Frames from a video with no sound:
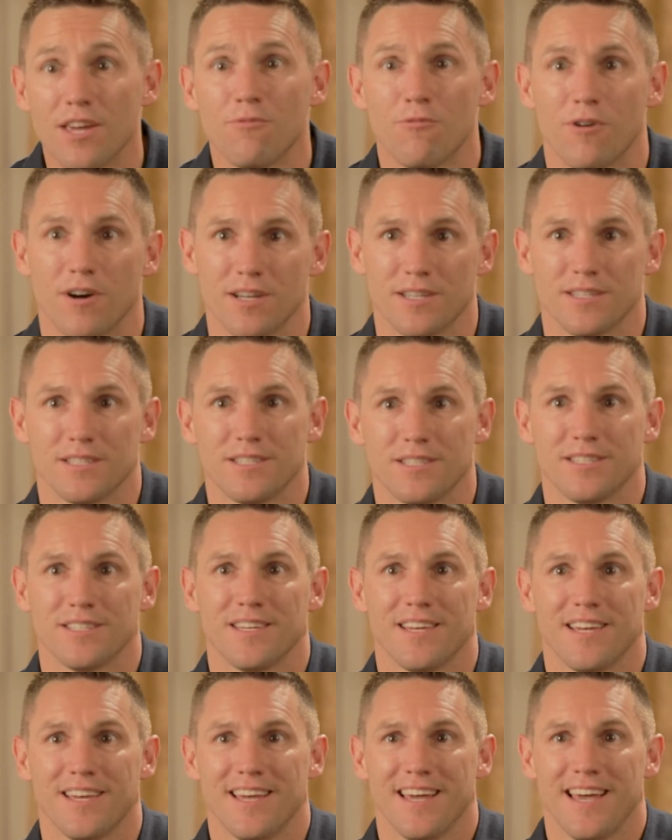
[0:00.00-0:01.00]
was.
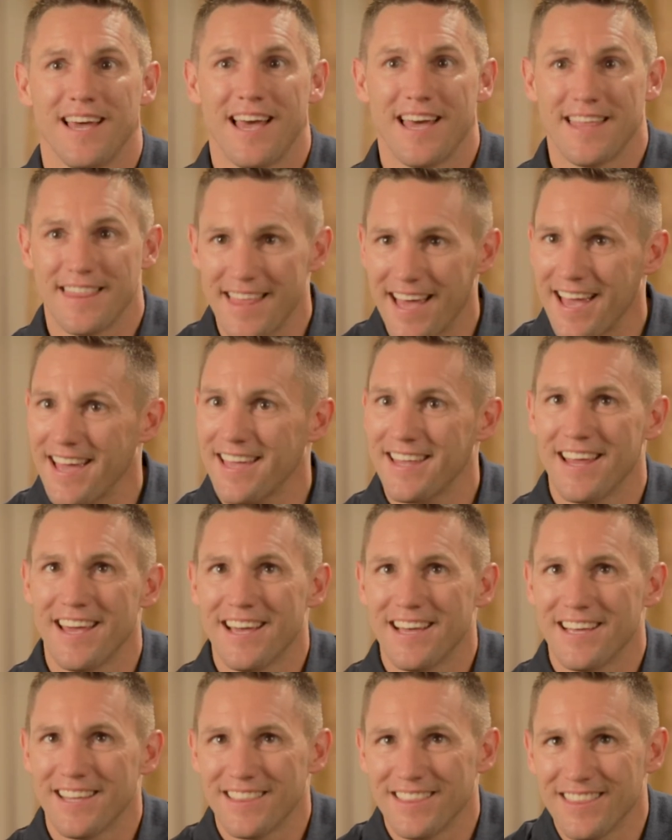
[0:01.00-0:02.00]
And that
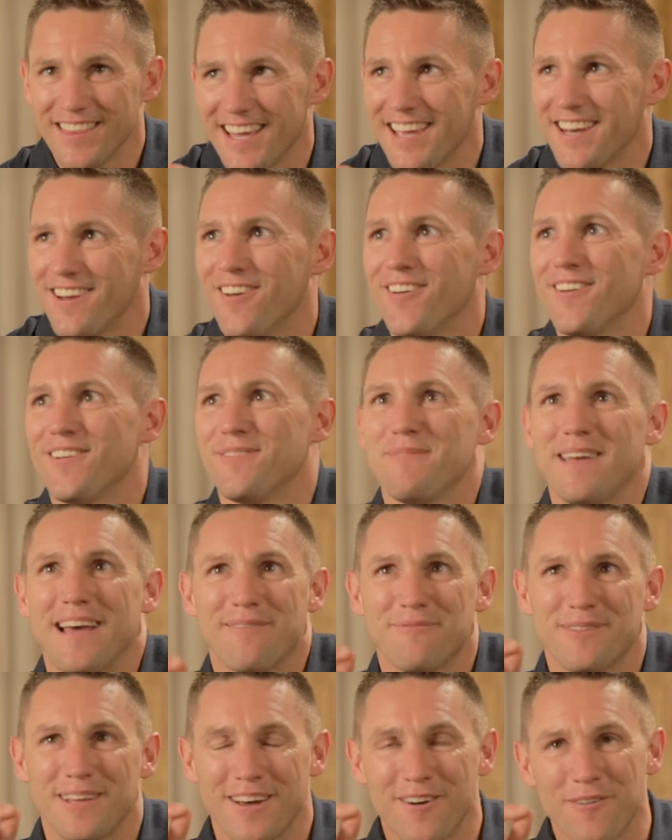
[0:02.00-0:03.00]
led her to be
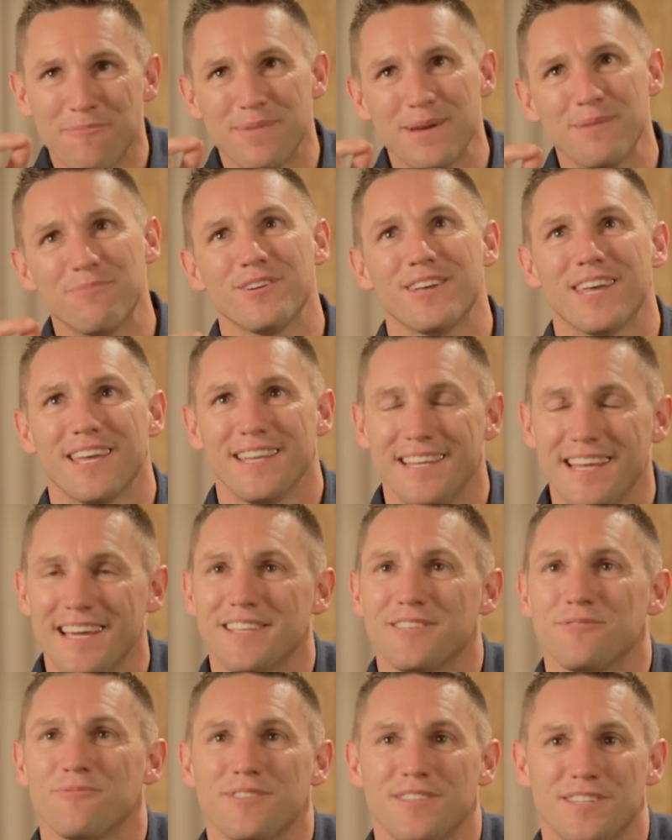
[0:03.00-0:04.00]
able to help people
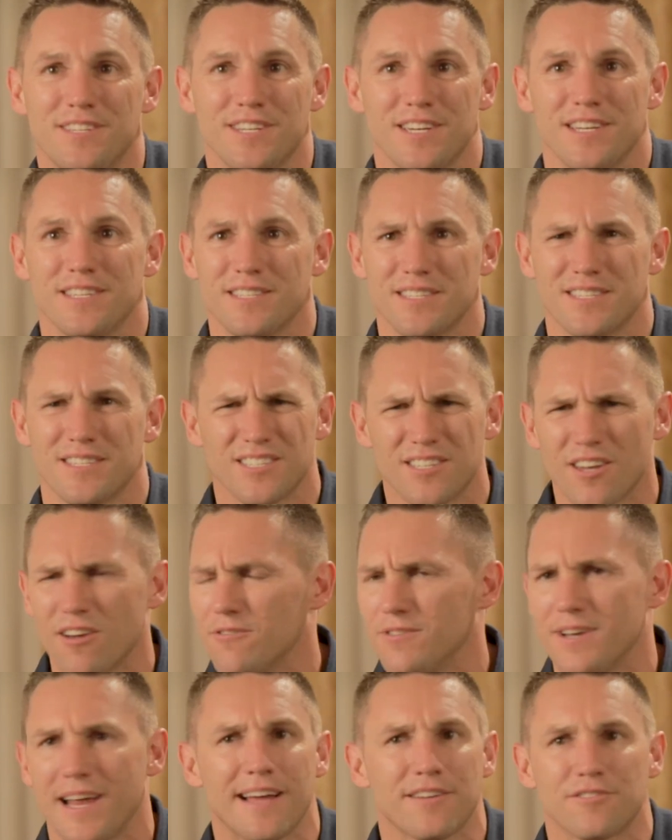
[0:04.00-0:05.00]
connect with Jesus
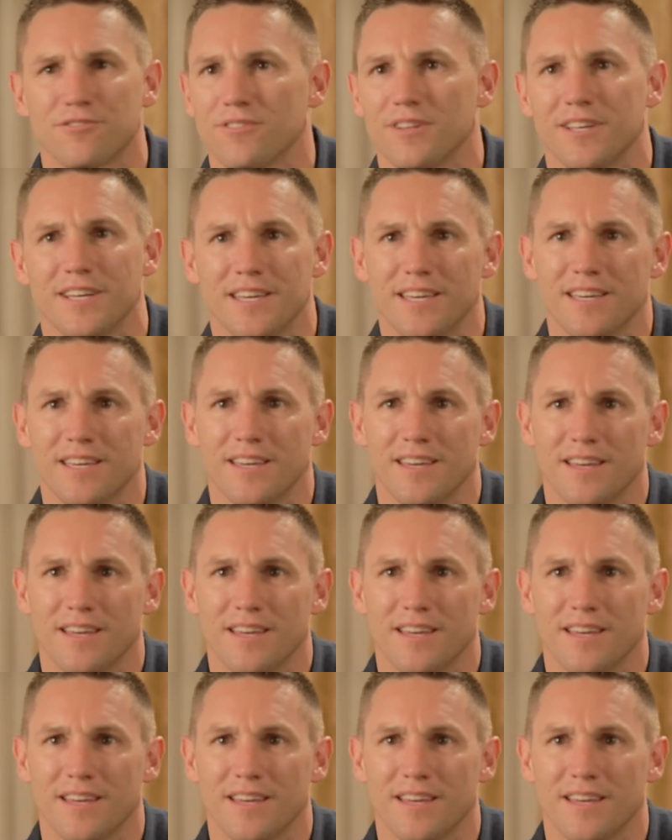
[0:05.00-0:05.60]
so naturally.